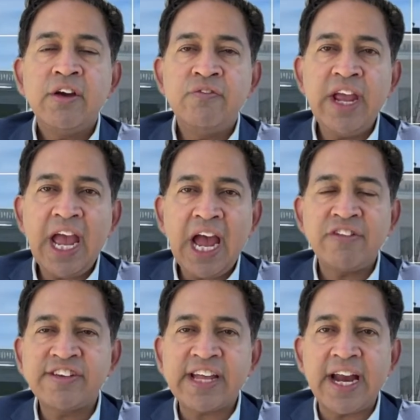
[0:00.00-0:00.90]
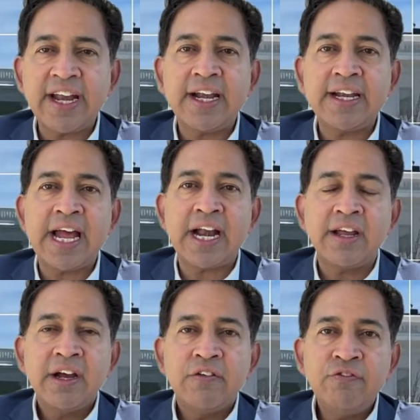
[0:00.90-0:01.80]
We have decided that
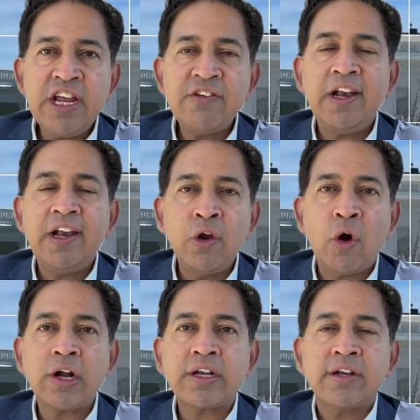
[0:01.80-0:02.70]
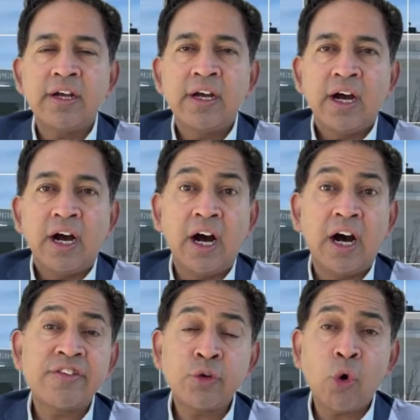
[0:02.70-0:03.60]
we will not
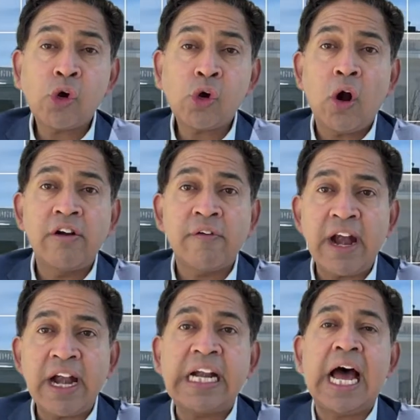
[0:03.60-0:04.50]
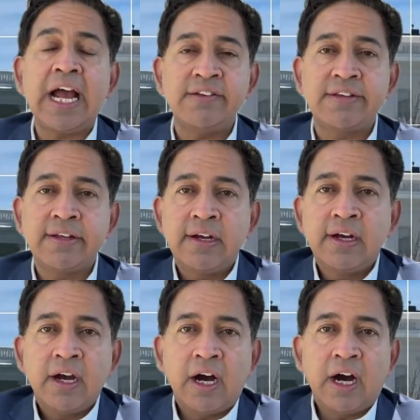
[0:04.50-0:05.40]
so-called red lines
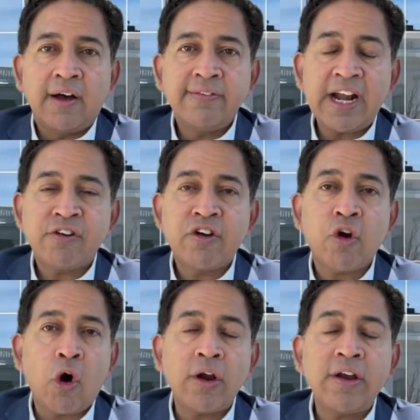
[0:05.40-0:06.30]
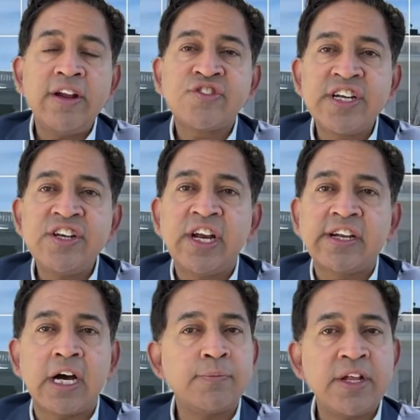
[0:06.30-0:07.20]
that were drawn in strategic
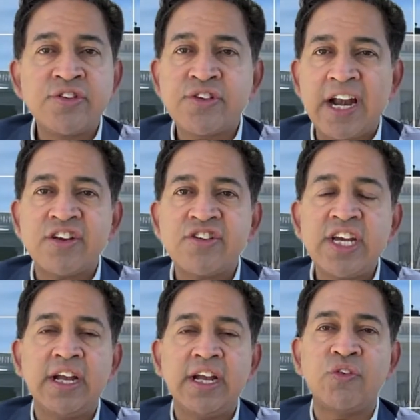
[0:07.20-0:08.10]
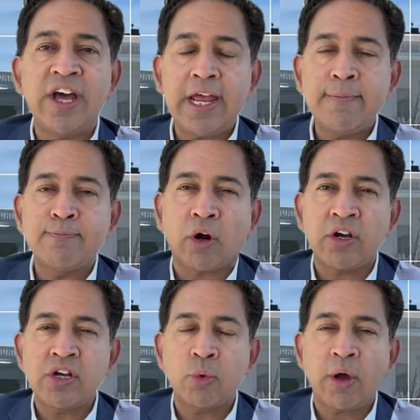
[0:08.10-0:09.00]
terms. In strategy, it's very
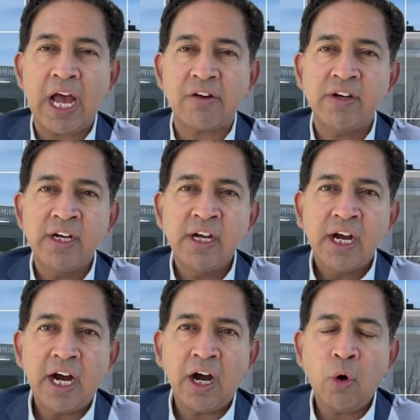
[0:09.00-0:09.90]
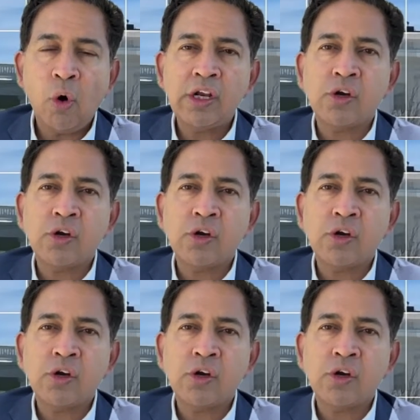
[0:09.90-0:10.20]
important to have a whole